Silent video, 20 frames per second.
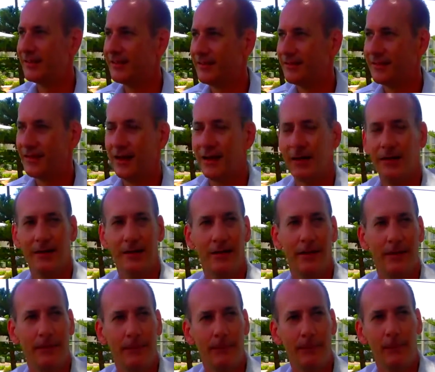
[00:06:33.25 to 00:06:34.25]
So
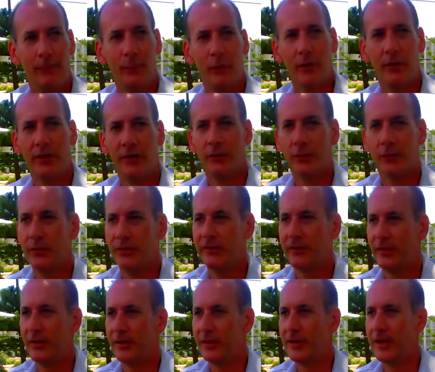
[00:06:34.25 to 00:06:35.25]
putting a twist
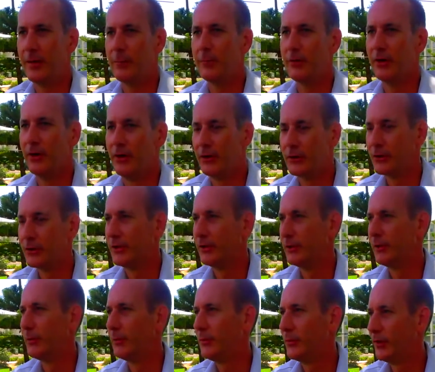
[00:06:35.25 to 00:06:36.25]
on a Caprioshka
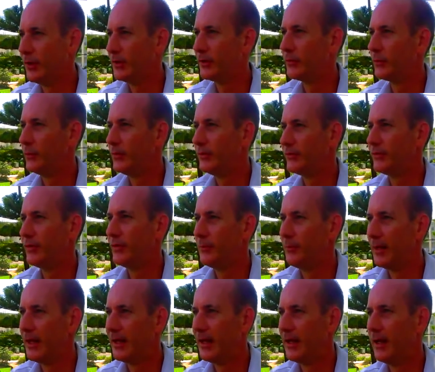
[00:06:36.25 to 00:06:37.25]
or putting a twist on a
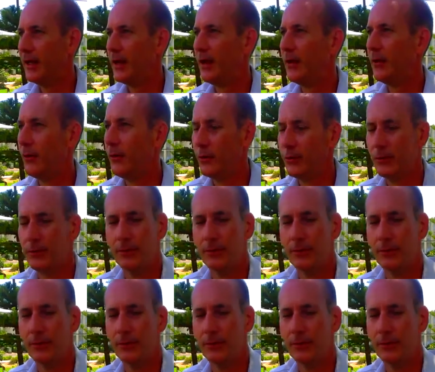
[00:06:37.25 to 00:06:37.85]
mojito. Or